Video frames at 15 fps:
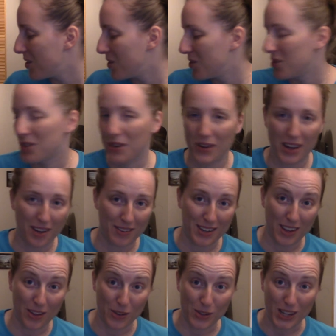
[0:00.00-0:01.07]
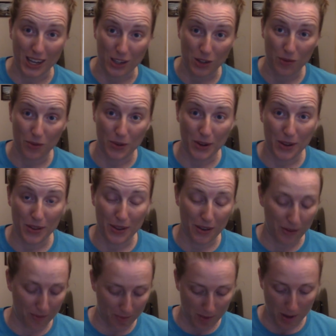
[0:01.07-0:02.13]
So I have another section for you
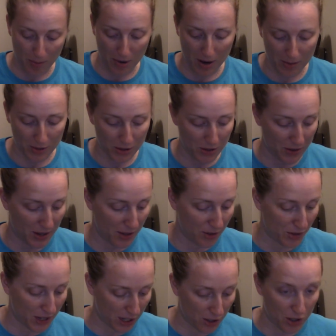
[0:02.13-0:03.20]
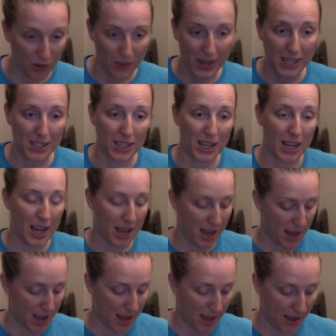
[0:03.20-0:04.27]
though. I promised you another section, right?
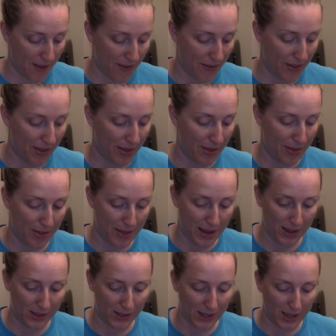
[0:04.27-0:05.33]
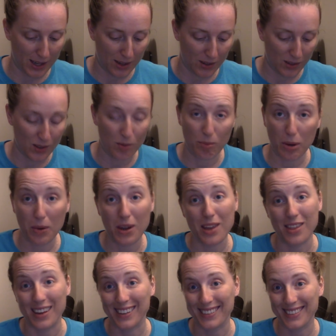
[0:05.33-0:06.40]
This is Pokey
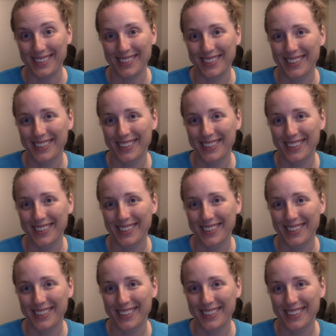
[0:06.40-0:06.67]
Things.